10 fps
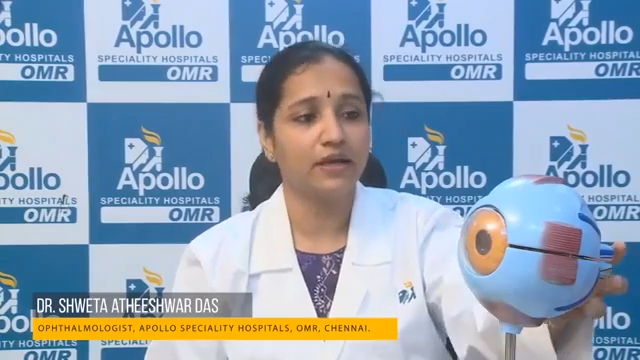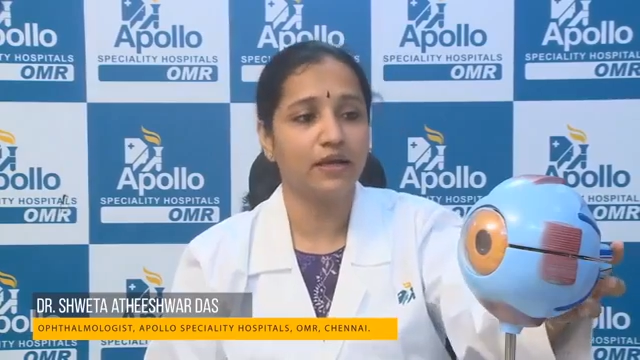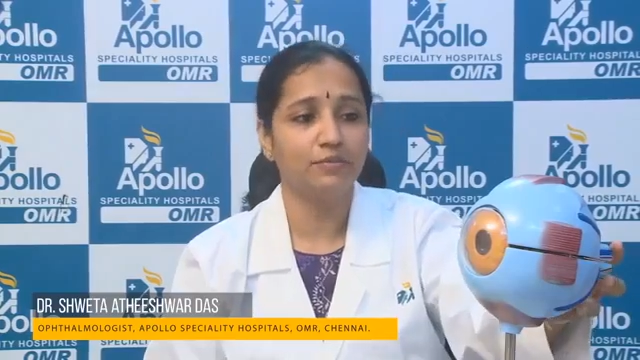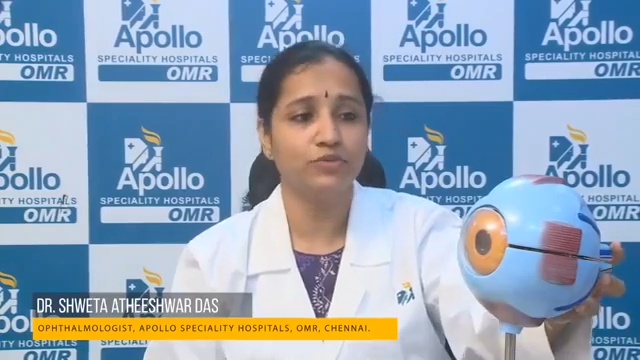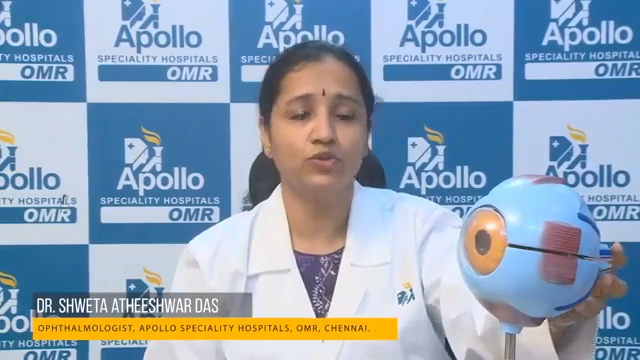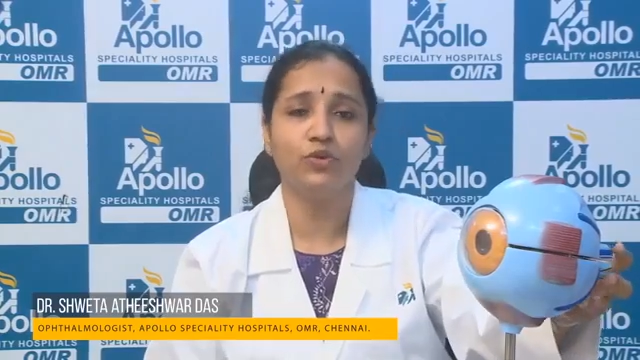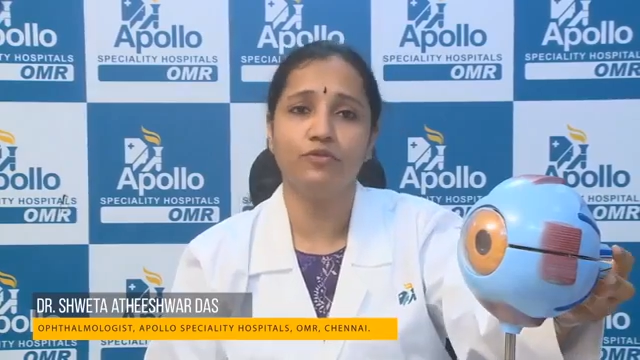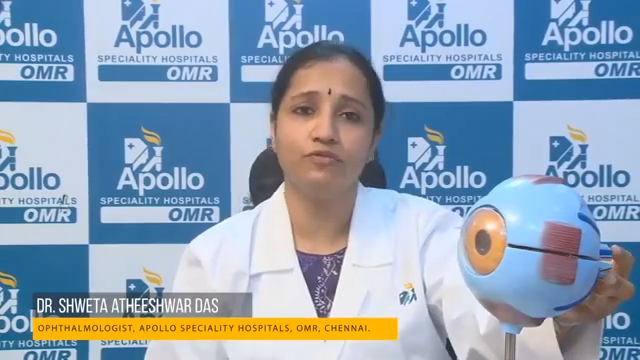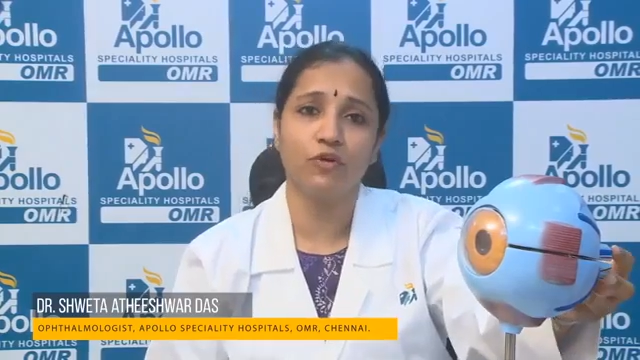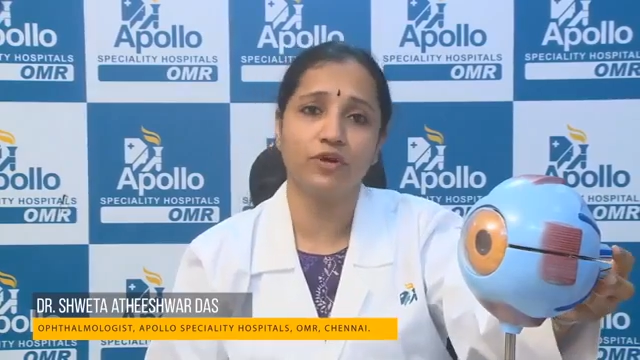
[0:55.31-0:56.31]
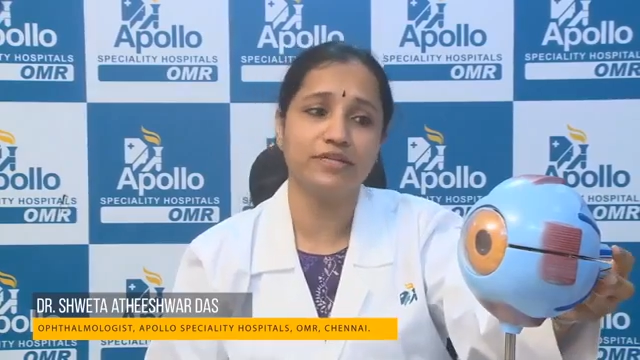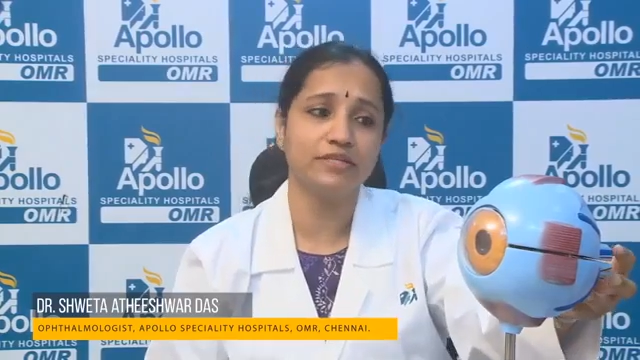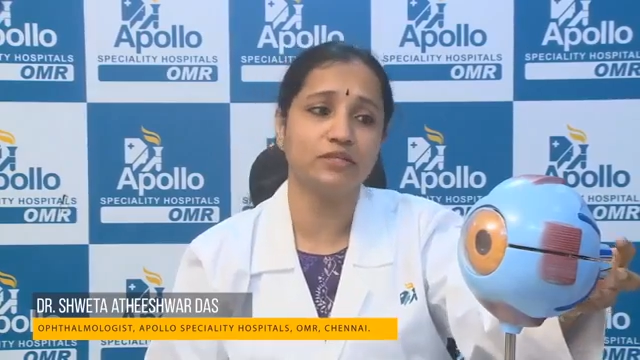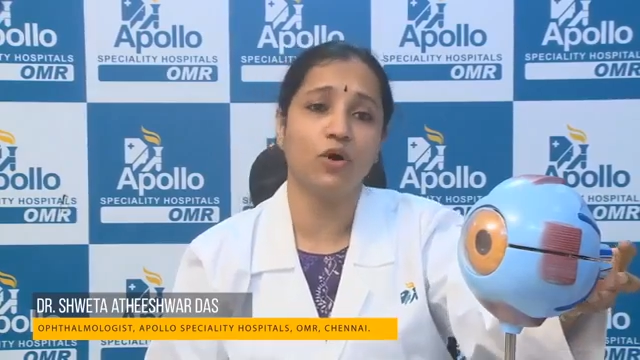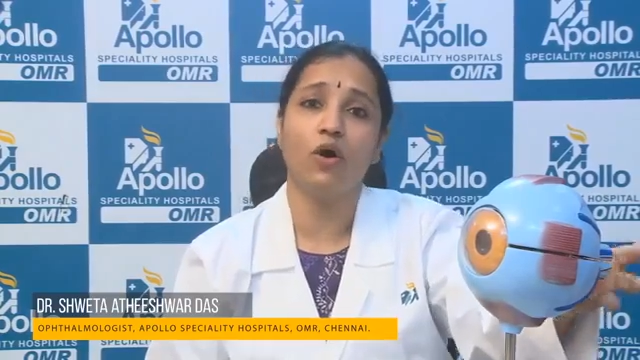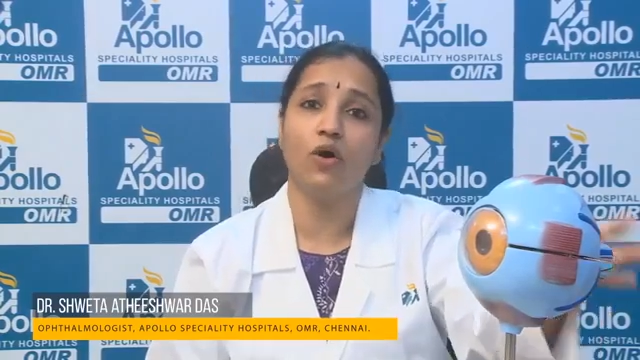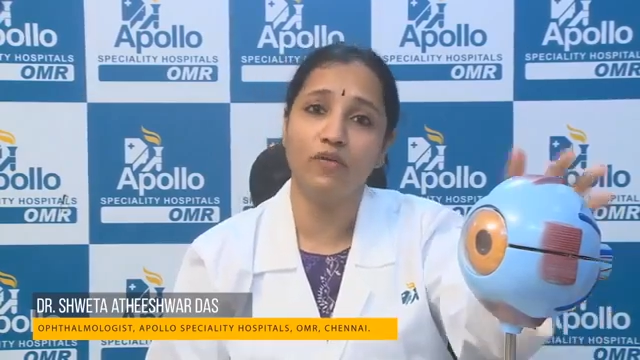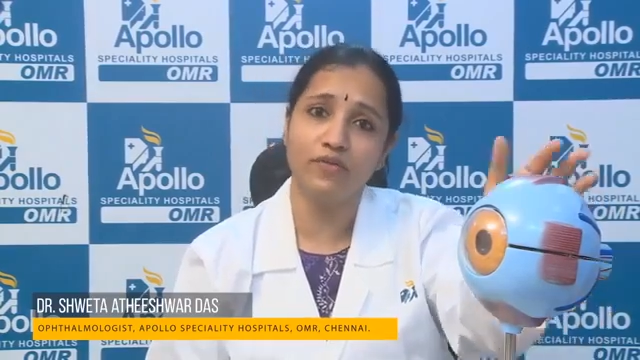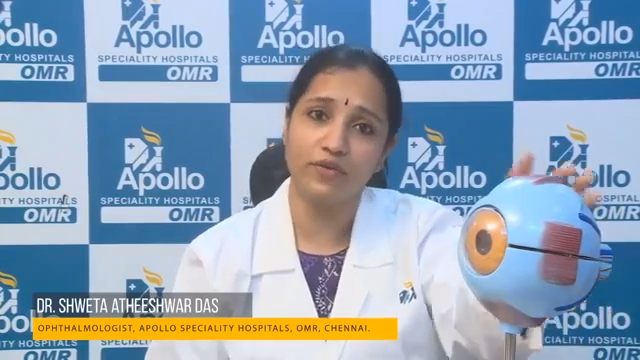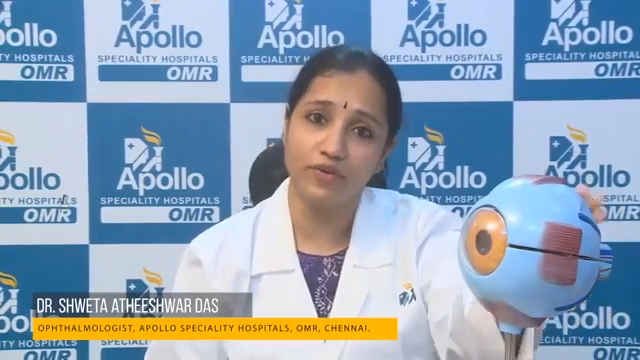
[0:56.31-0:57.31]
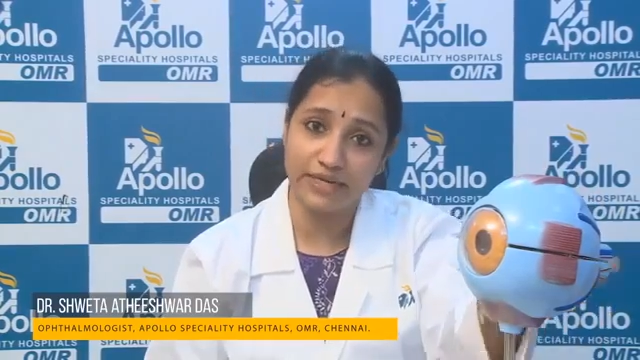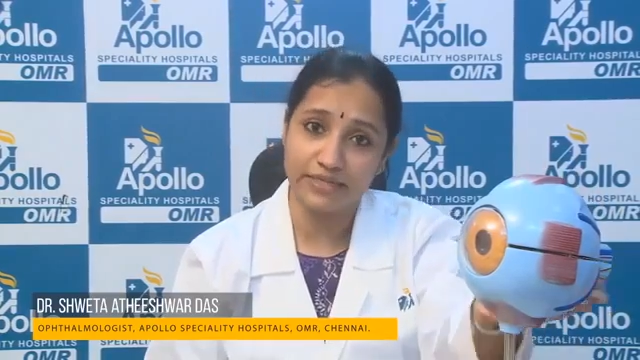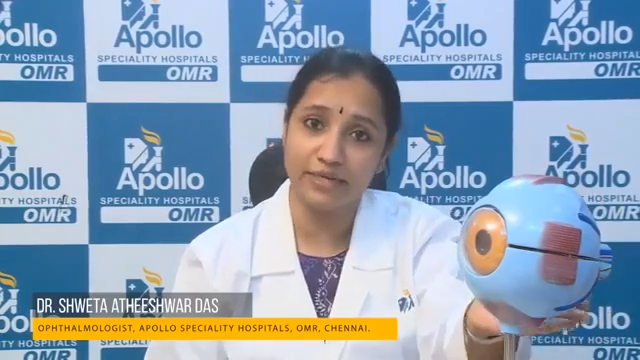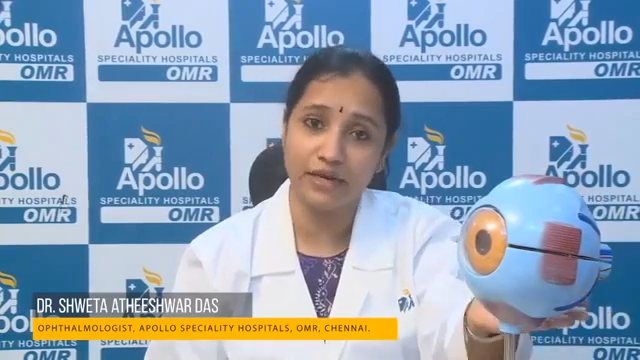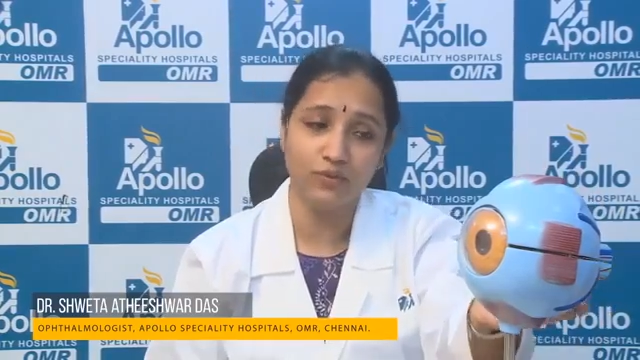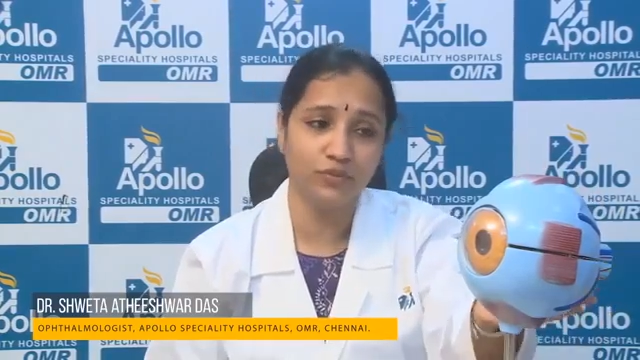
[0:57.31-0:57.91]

come to a focus on the retina,